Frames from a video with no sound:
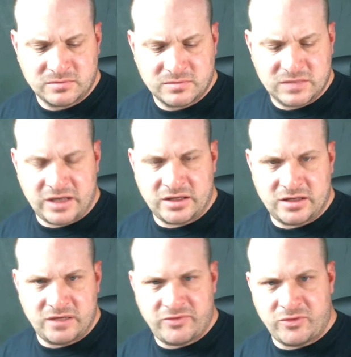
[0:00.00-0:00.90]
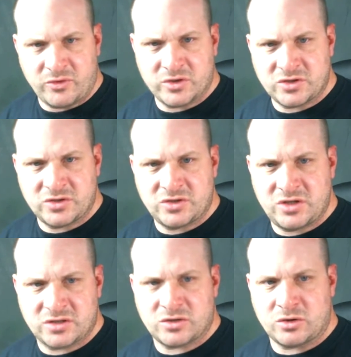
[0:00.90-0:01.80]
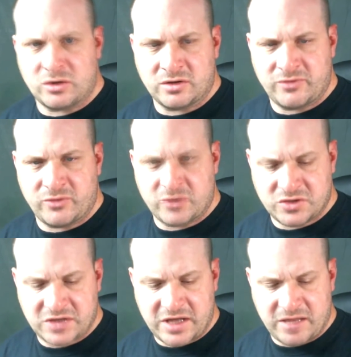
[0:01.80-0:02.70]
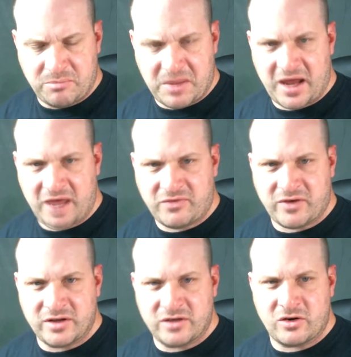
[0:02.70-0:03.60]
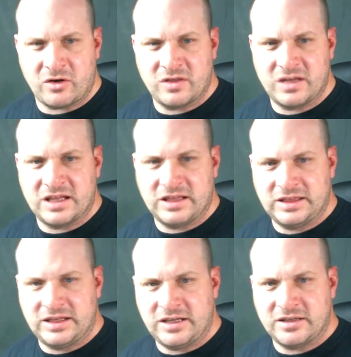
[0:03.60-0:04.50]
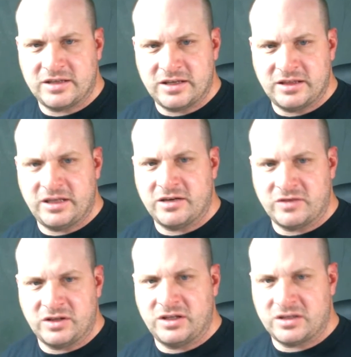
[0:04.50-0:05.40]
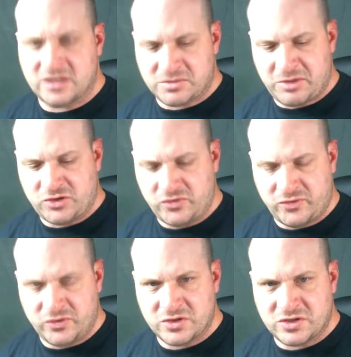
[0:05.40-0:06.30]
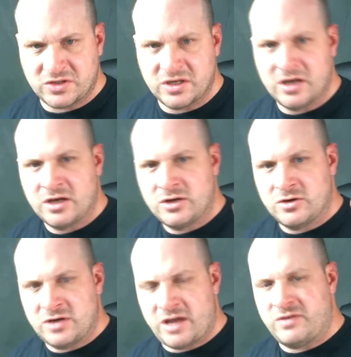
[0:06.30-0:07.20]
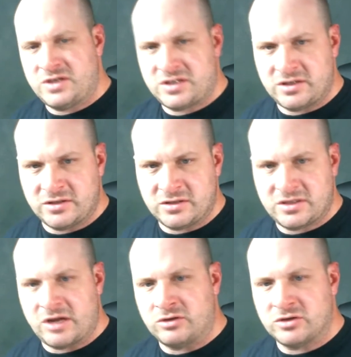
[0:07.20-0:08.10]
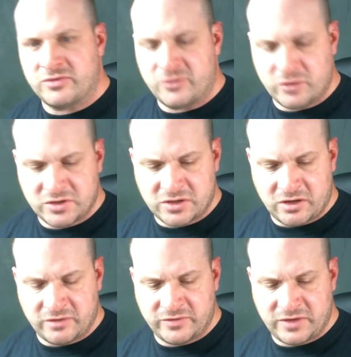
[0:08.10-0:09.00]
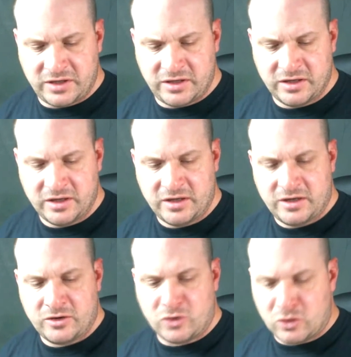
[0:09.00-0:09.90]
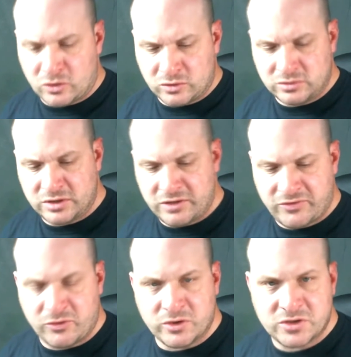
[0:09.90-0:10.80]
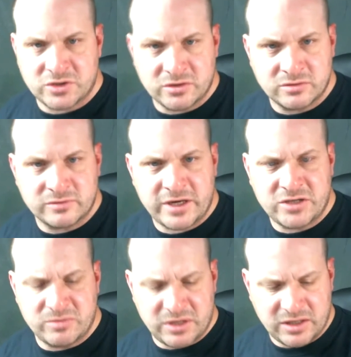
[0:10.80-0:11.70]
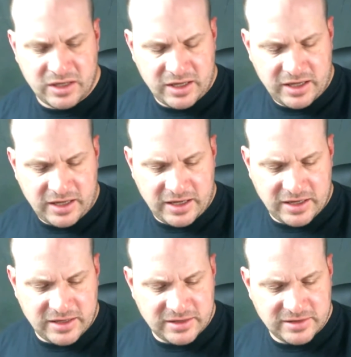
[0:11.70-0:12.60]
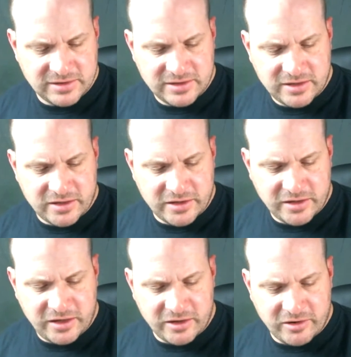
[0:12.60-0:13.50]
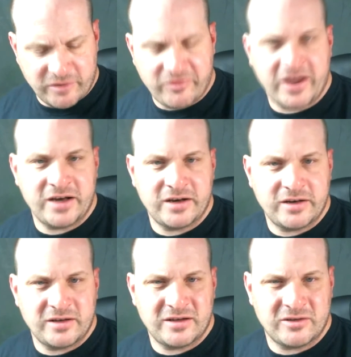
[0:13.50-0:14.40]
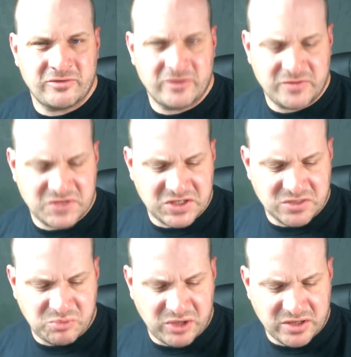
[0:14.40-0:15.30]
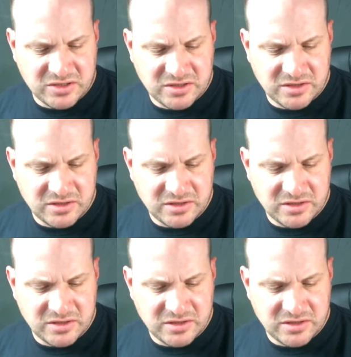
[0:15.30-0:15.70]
like the enforcers, the assault enforcers, and the Pathfinder are the elite of the elite, the special forces, your Navy SEALs, Delta Force of the whole enforcer regiment. And, a fight of a 6+,